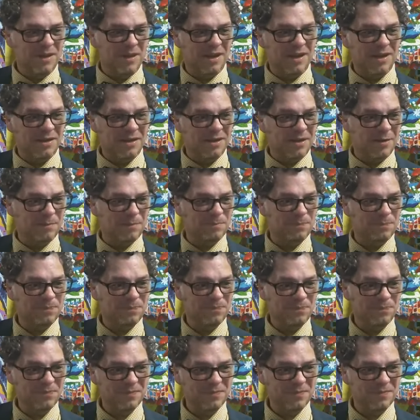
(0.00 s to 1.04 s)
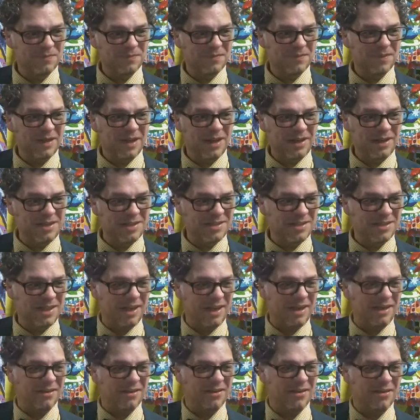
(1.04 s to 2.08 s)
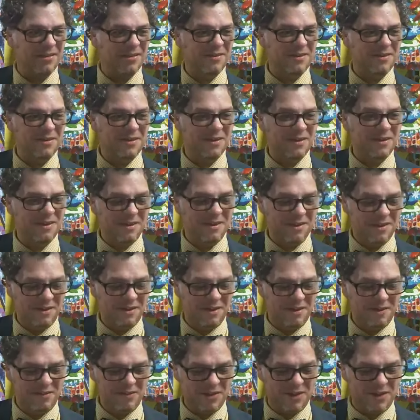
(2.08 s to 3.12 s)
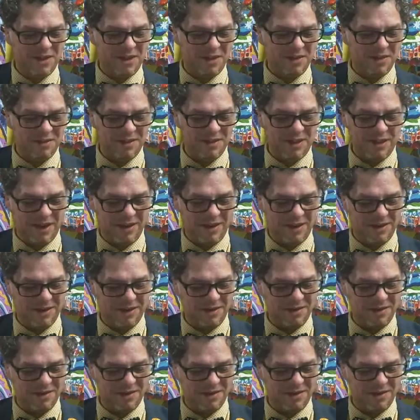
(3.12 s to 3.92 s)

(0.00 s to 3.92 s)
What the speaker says: And I just like everything that